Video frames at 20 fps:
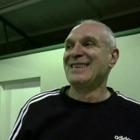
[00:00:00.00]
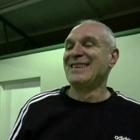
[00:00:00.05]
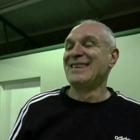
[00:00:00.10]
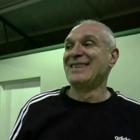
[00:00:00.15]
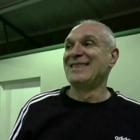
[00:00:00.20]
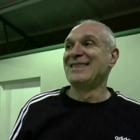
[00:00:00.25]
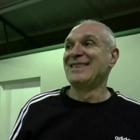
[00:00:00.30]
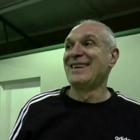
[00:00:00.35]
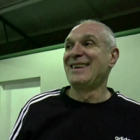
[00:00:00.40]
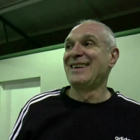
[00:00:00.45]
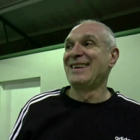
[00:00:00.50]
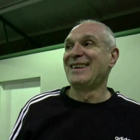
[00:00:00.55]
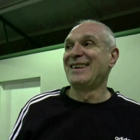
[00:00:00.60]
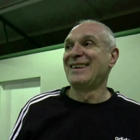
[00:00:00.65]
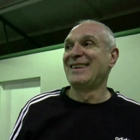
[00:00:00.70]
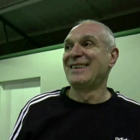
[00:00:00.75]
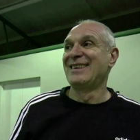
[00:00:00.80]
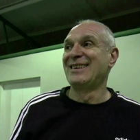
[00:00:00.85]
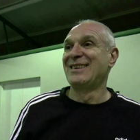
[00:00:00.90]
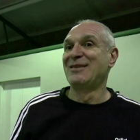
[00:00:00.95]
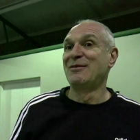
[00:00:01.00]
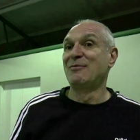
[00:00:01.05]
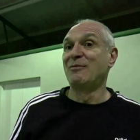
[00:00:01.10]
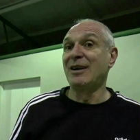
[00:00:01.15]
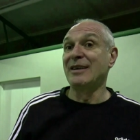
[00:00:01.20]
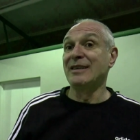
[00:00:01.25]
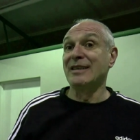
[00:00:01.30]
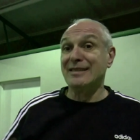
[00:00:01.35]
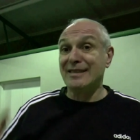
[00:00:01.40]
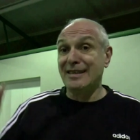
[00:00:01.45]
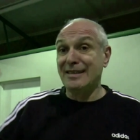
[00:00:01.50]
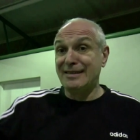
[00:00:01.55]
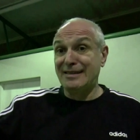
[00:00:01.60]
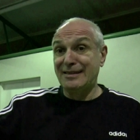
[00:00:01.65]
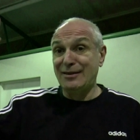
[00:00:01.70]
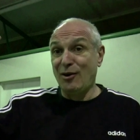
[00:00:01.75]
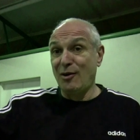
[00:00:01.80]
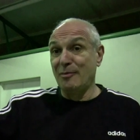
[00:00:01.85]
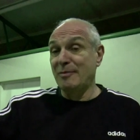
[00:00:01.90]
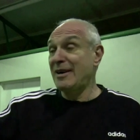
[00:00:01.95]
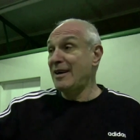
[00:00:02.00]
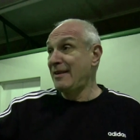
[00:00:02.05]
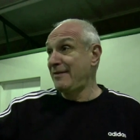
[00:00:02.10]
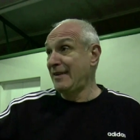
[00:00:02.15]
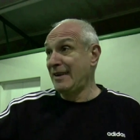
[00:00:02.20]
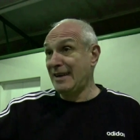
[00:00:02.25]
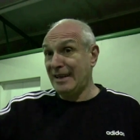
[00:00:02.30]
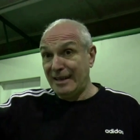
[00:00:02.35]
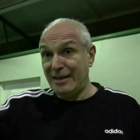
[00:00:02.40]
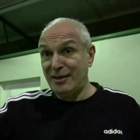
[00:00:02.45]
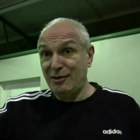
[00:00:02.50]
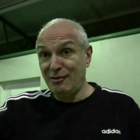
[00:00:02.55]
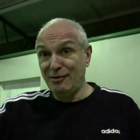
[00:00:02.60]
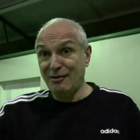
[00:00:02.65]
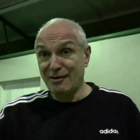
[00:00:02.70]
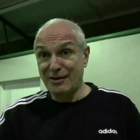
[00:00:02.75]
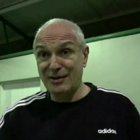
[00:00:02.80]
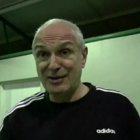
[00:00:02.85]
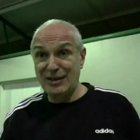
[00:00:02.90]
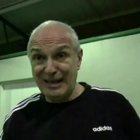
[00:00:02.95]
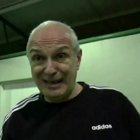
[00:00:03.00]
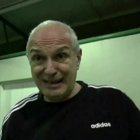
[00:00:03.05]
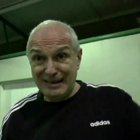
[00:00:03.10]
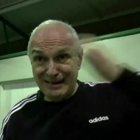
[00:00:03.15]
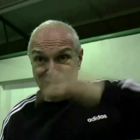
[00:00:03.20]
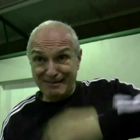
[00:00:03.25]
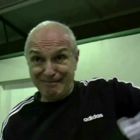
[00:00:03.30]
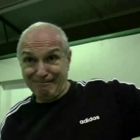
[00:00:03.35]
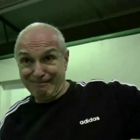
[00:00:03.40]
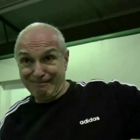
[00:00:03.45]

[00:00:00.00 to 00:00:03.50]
And uh, one says, stop, referee, you look, she's...